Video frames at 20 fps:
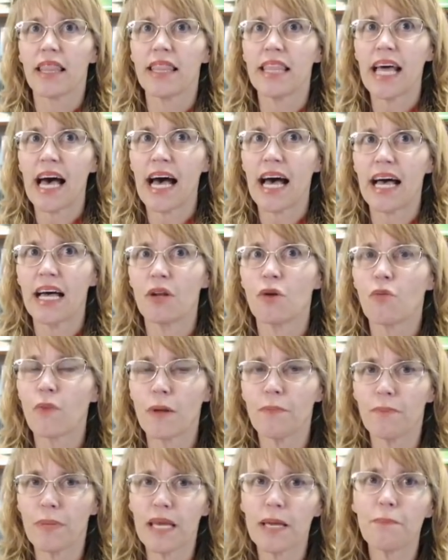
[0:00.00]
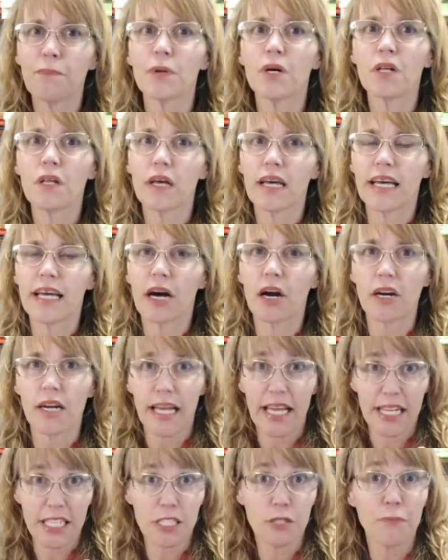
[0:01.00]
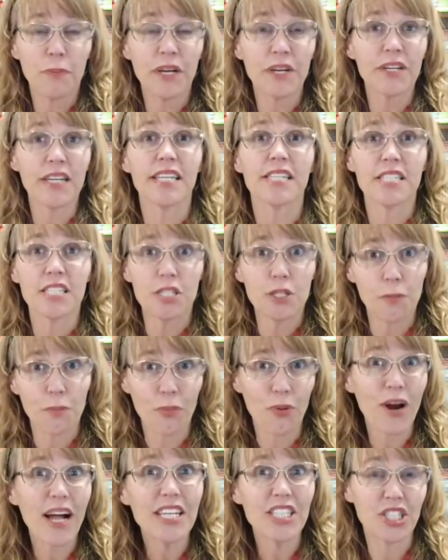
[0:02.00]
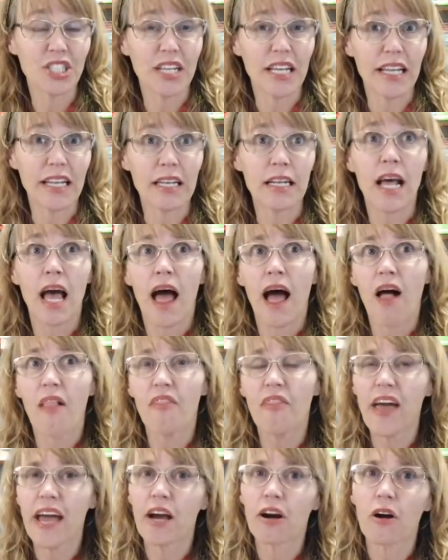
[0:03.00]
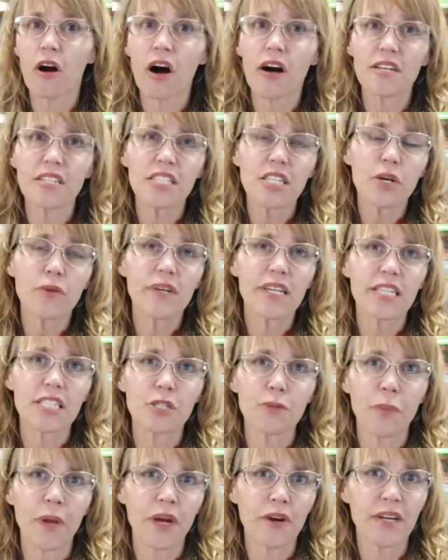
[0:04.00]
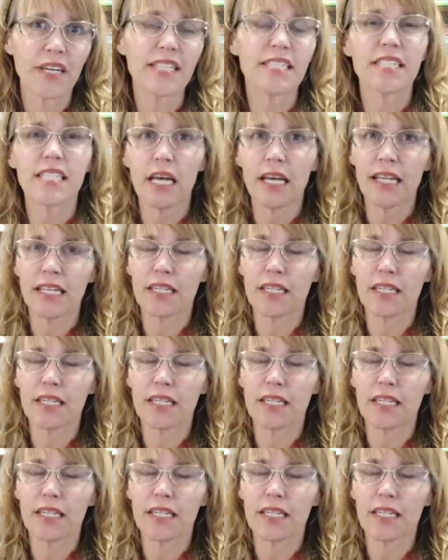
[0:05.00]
that when people are experience depression, they are also experience,